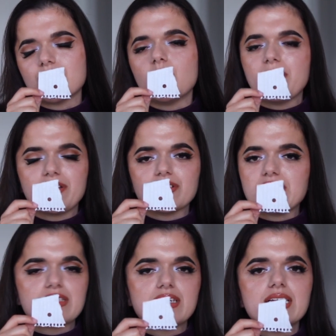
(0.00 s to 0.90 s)
Oh my
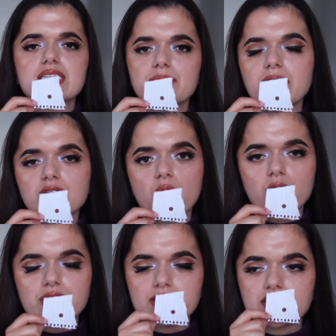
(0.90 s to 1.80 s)
goodness, it smells
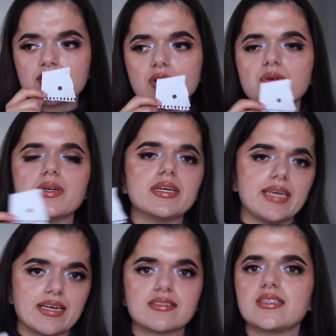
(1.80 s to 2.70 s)
gorgeous. So
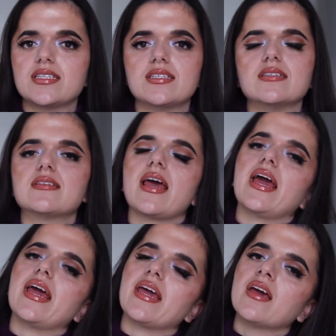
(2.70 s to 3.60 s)
yes, this is
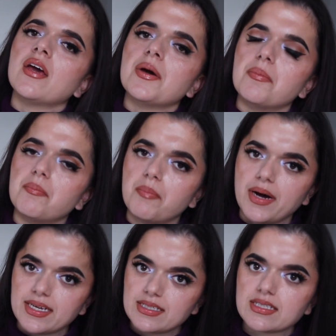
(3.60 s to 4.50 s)
a
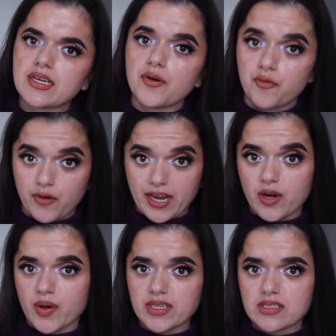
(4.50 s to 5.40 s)
musk
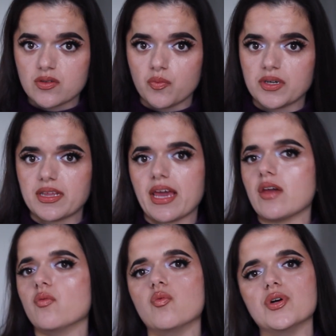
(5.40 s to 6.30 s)
fragrance with
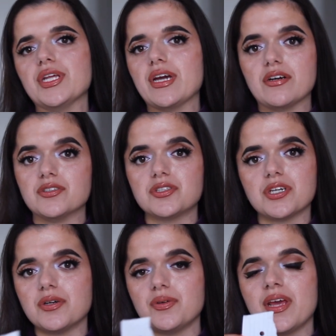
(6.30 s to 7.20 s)
a woody
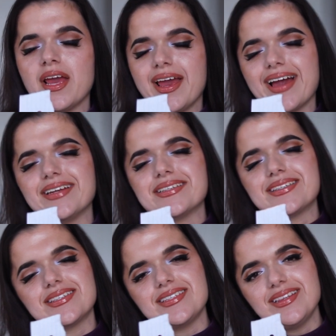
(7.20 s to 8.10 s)
undertone and a
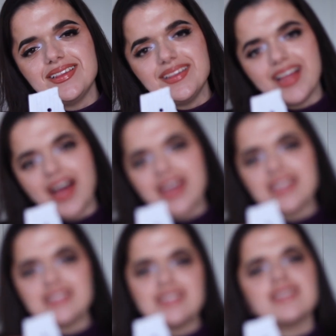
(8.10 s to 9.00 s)

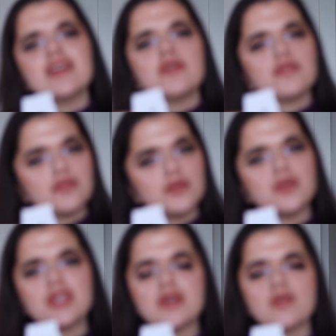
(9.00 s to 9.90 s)
slight
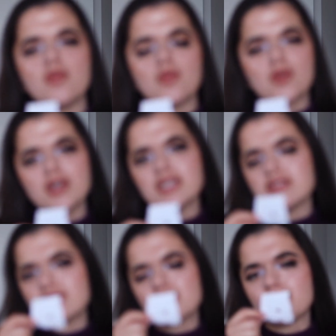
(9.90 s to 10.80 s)
fruity accord in
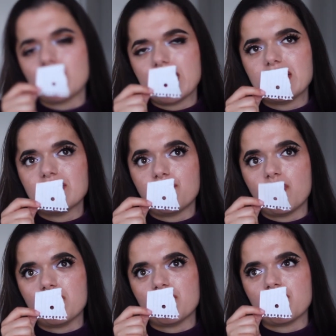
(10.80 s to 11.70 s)
the
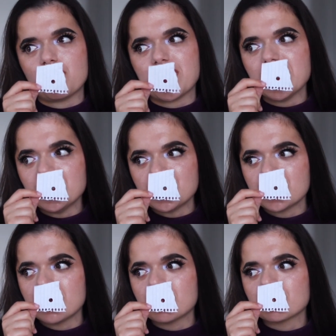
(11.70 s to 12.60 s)
form of a peach.